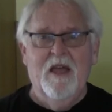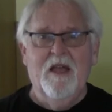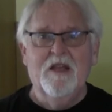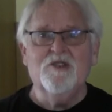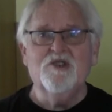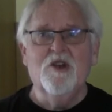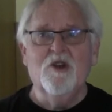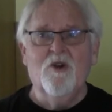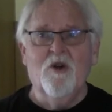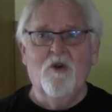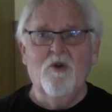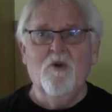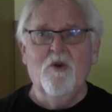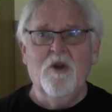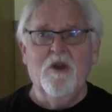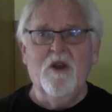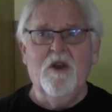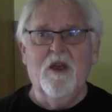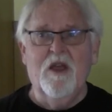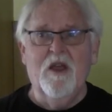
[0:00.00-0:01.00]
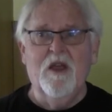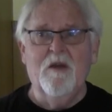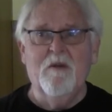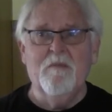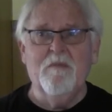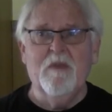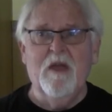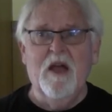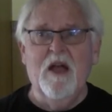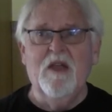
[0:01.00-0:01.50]
it's included,
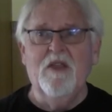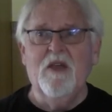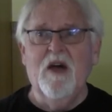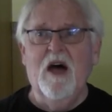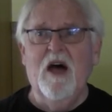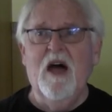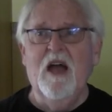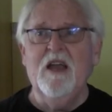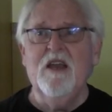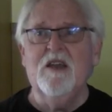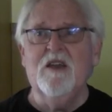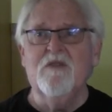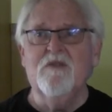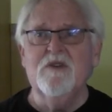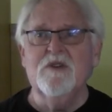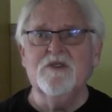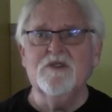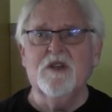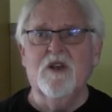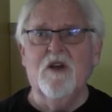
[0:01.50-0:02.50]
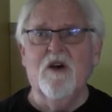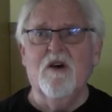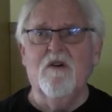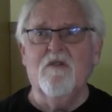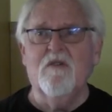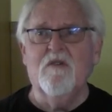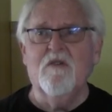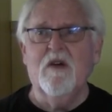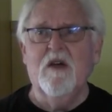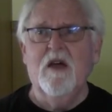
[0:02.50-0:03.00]
and the height of his
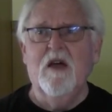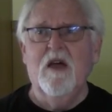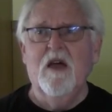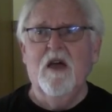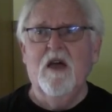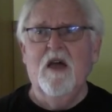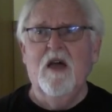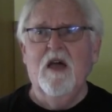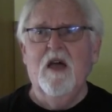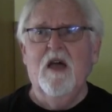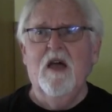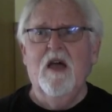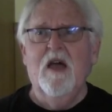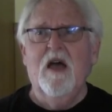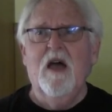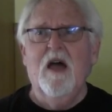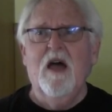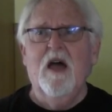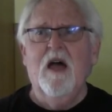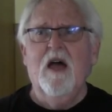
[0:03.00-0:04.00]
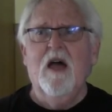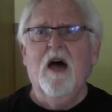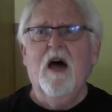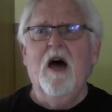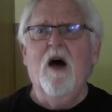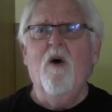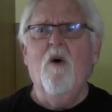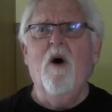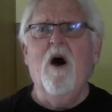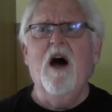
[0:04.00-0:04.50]
love.
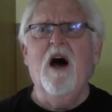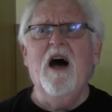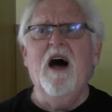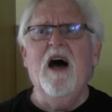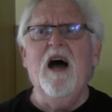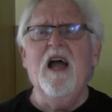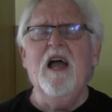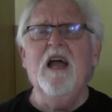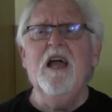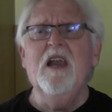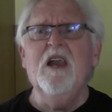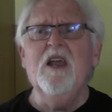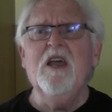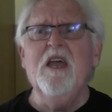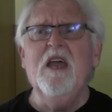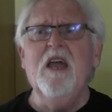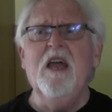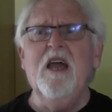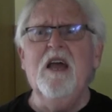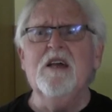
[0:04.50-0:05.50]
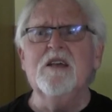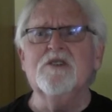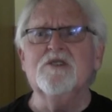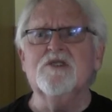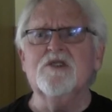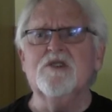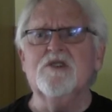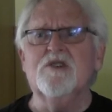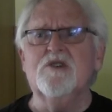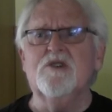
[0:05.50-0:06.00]
How highly he
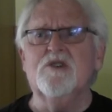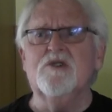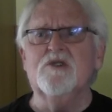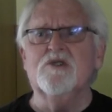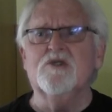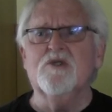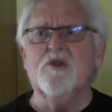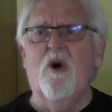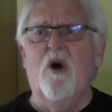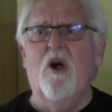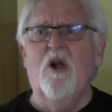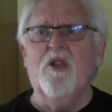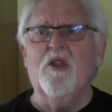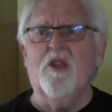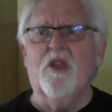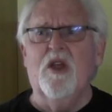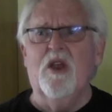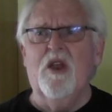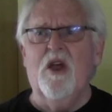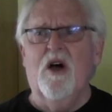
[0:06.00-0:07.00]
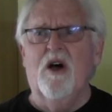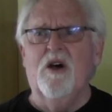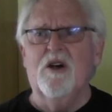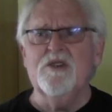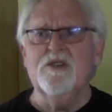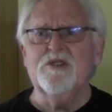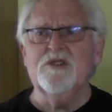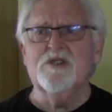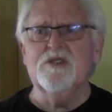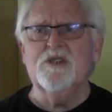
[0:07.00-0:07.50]
has exalted
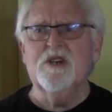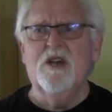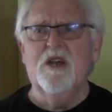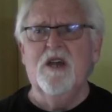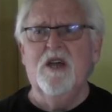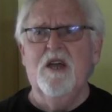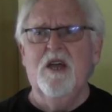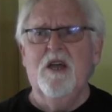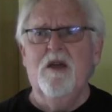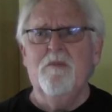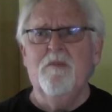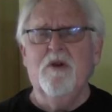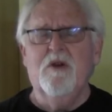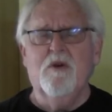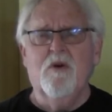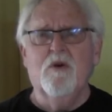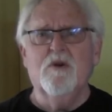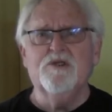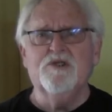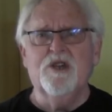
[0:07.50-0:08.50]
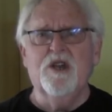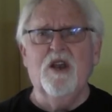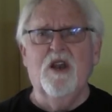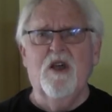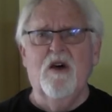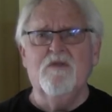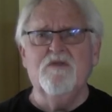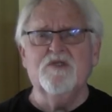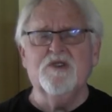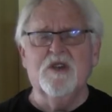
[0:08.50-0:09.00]
us because he
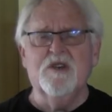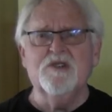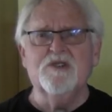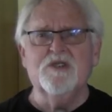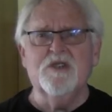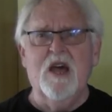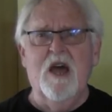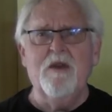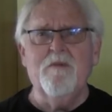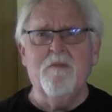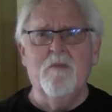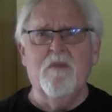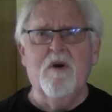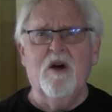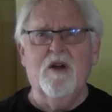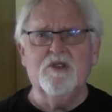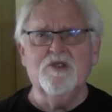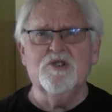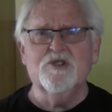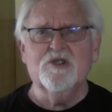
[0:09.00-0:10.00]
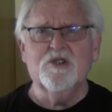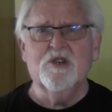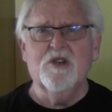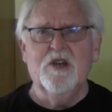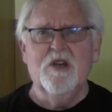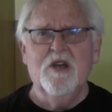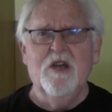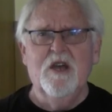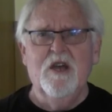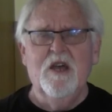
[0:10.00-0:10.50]
loves us that much.
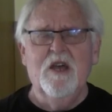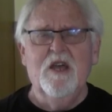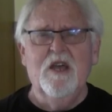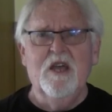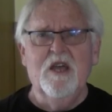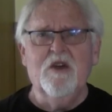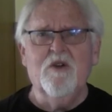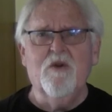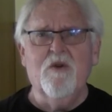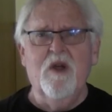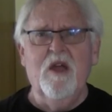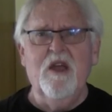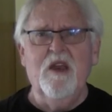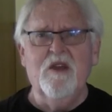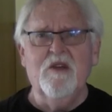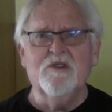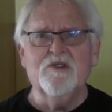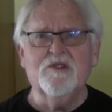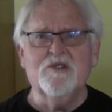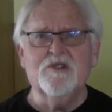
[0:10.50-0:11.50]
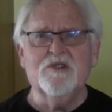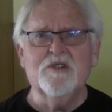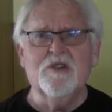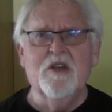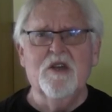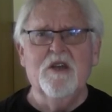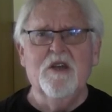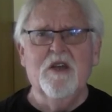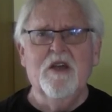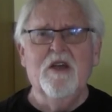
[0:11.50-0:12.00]
He created us
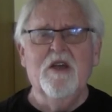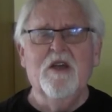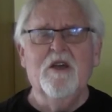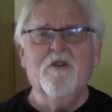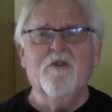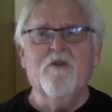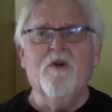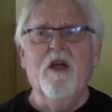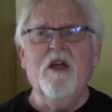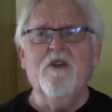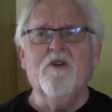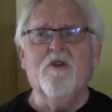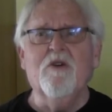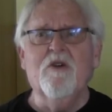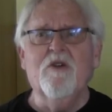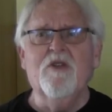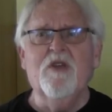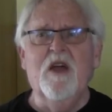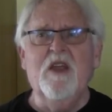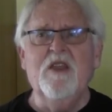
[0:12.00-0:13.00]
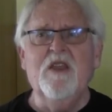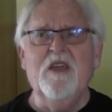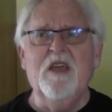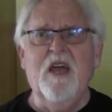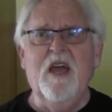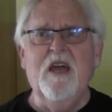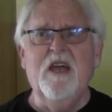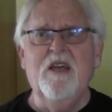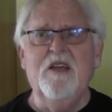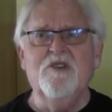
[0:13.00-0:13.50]
greater than
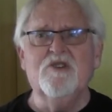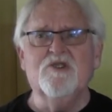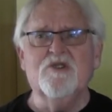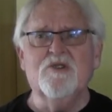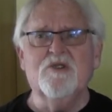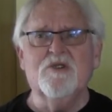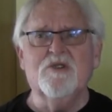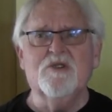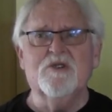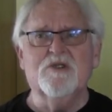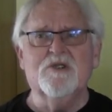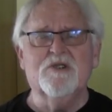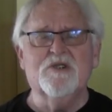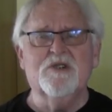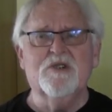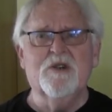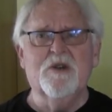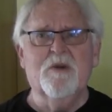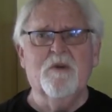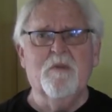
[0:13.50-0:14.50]
the angels.